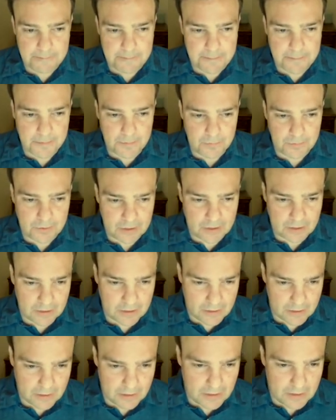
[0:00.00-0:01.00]
Okay.
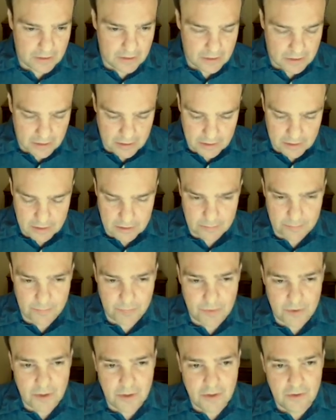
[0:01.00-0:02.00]

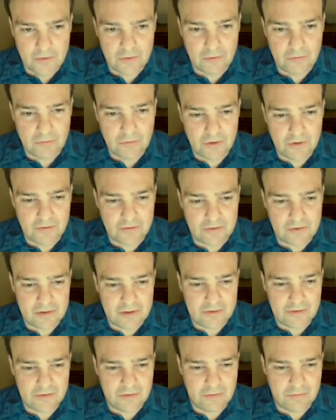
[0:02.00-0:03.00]
So for this,
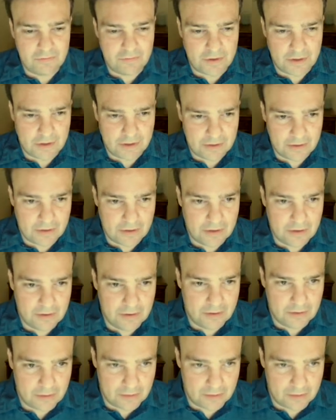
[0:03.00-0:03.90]
let's define the